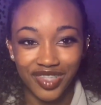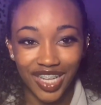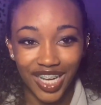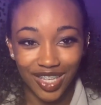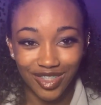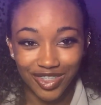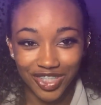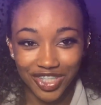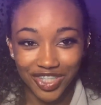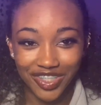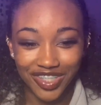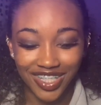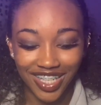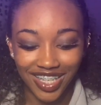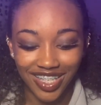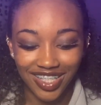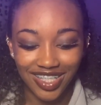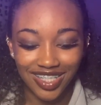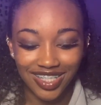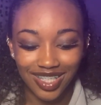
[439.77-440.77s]
I'm so
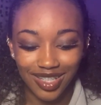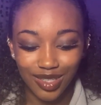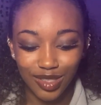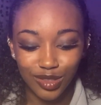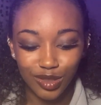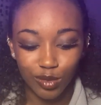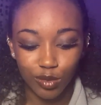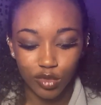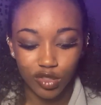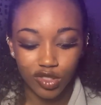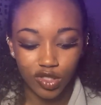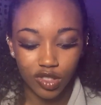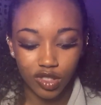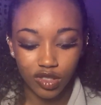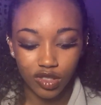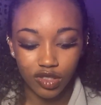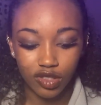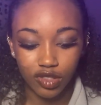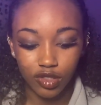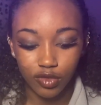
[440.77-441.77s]
excited because I need some more
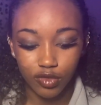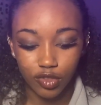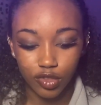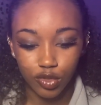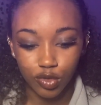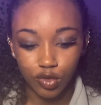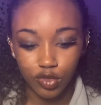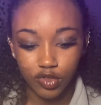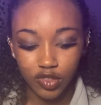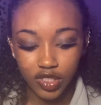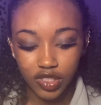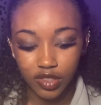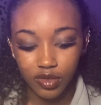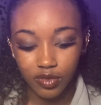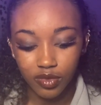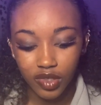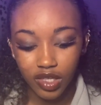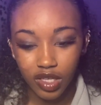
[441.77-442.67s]
sterling silver jewelry.